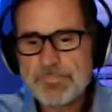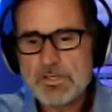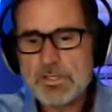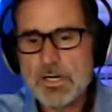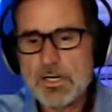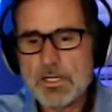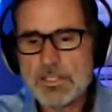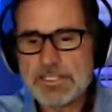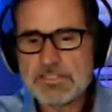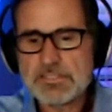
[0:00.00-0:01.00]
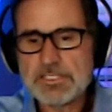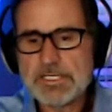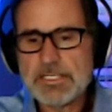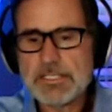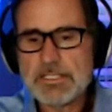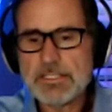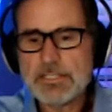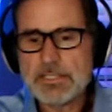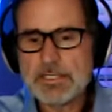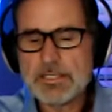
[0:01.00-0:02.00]
Let's
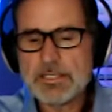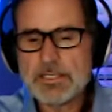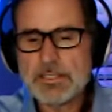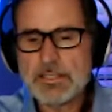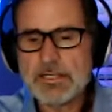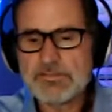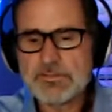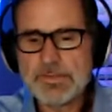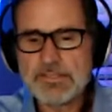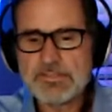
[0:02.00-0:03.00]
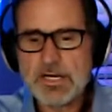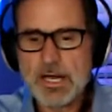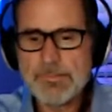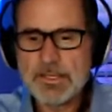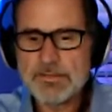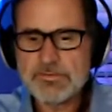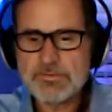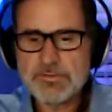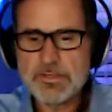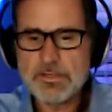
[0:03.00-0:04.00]
see. Hit some of these
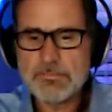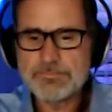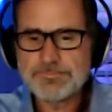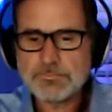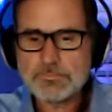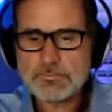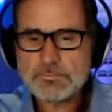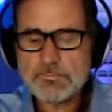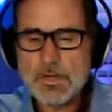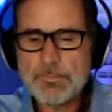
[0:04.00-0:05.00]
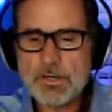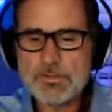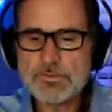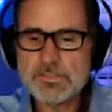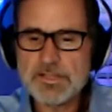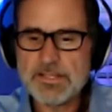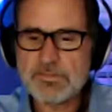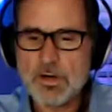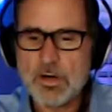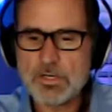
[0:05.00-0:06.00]
comments. Bronco Dude said,
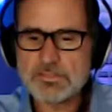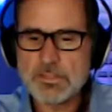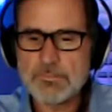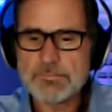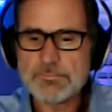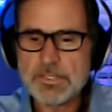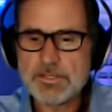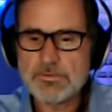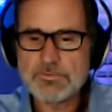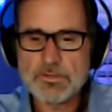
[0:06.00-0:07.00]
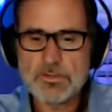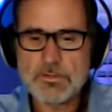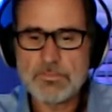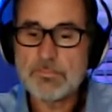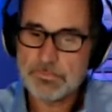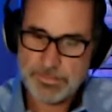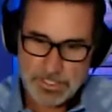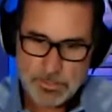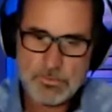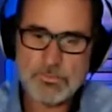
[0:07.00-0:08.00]
that's awesome. Thank you, sir. Well,
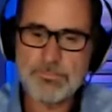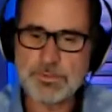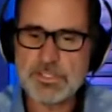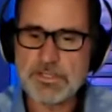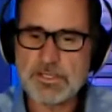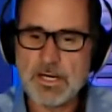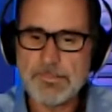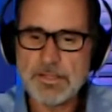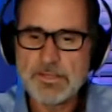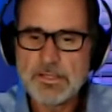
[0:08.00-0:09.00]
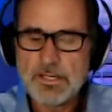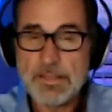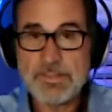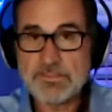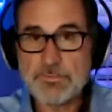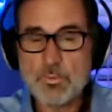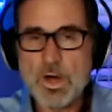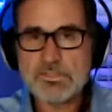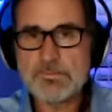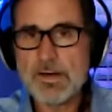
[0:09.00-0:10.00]
thank you. Appreciate the comment. And thanks for
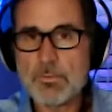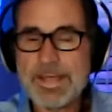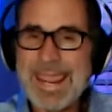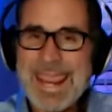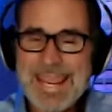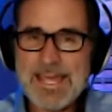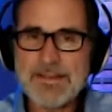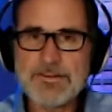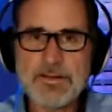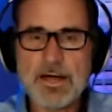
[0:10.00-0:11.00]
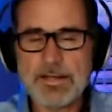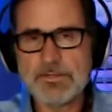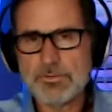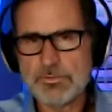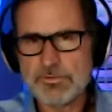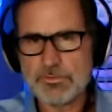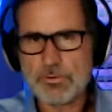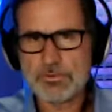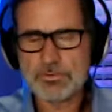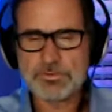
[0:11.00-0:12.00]
watching, by the way. And I didn't do this
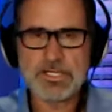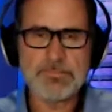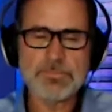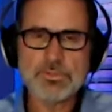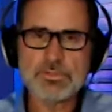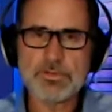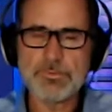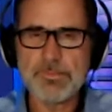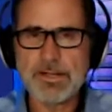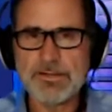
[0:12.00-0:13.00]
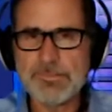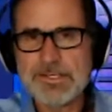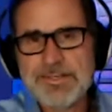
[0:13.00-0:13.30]
earlier. Tim, you should have reminded me.